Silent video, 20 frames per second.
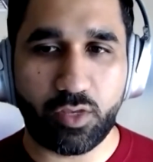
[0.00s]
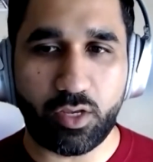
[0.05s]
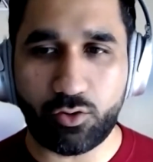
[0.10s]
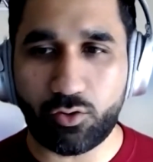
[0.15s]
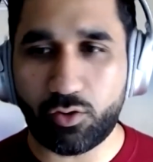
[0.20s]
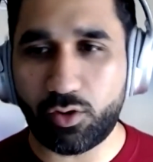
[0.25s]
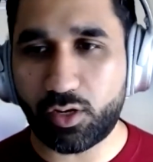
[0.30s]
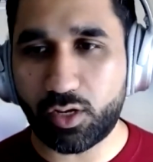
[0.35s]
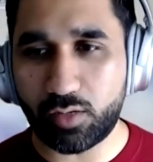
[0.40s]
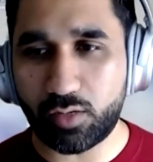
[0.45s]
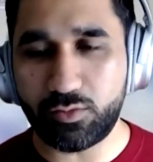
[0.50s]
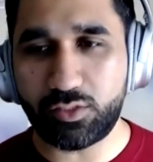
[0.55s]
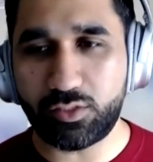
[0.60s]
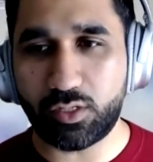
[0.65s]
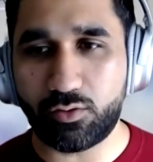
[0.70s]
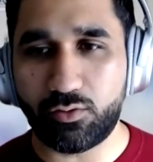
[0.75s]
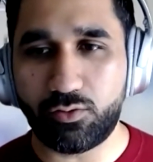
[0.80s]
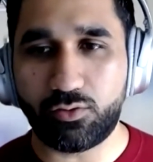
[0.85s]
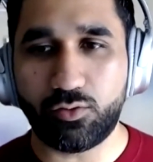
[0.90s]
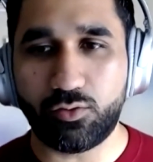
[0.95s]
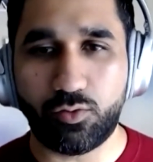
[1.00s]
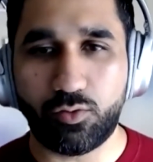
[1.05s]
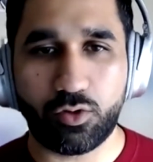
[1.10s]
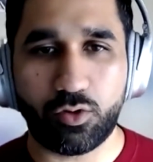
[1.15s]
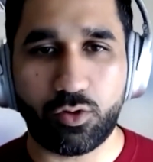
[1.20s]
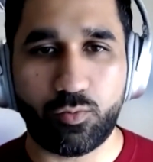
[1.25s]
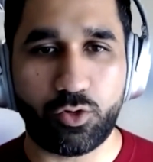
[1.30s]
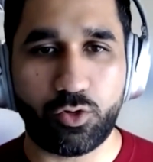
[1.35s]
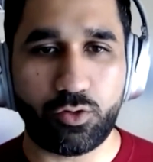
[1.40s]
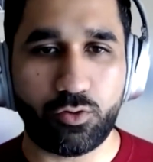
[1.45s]
it all comes down to
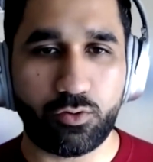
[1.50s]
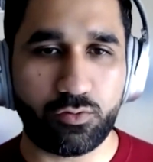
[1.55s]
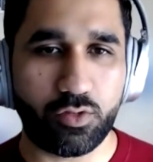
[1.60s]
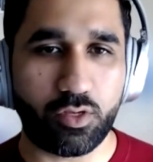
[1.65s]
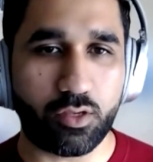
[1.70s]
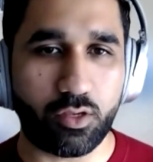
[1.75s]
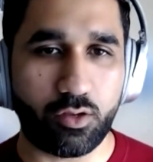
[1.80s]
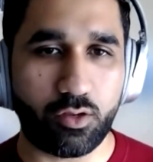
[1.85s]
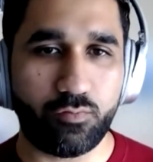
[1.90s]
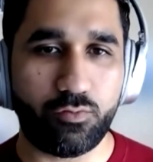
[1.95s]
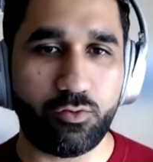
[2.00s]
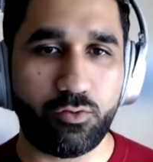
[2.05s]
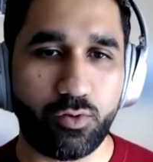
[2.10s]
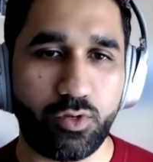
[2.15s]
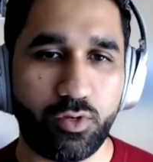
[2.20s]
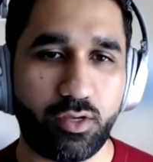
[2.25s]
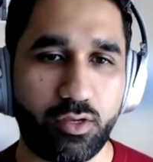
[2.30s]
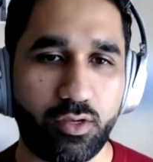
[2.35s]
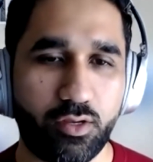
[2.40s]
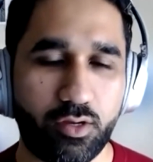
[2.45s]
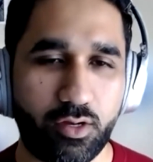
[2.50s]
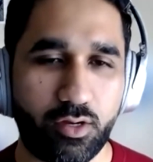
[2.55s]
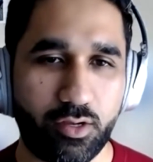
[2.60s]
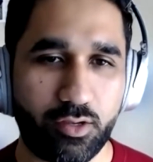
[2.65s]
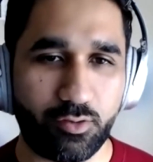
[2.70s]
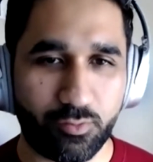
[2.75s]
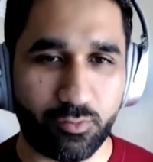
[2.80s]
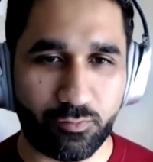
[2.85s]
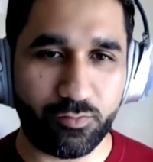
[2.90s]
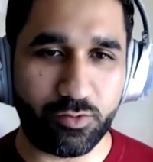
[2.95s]
what you're thinking of doing uh,
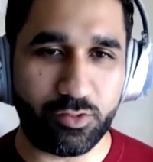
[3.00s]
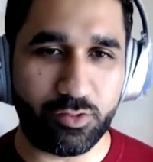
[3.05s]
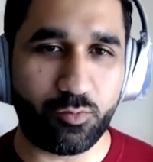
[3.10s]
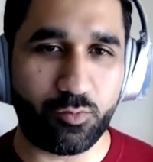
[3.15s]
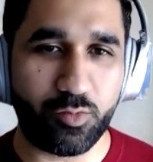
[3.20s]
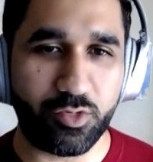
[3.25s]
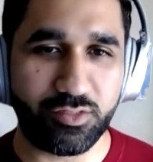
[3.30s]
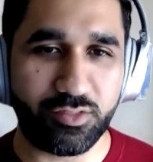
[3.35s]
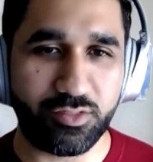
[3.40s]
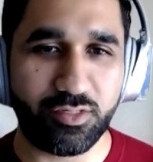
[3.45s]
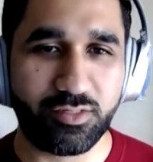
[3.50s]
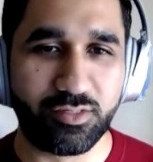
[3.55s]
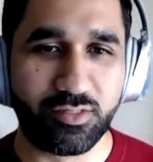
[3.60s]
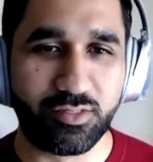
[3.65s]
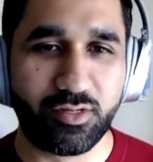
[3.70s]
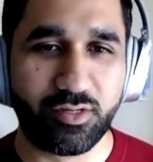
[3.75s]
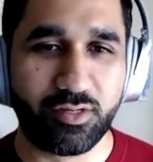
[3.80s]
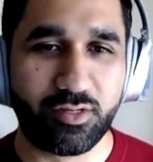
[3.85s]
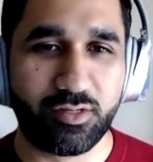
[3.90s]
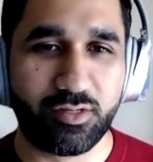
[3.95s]
you know with your business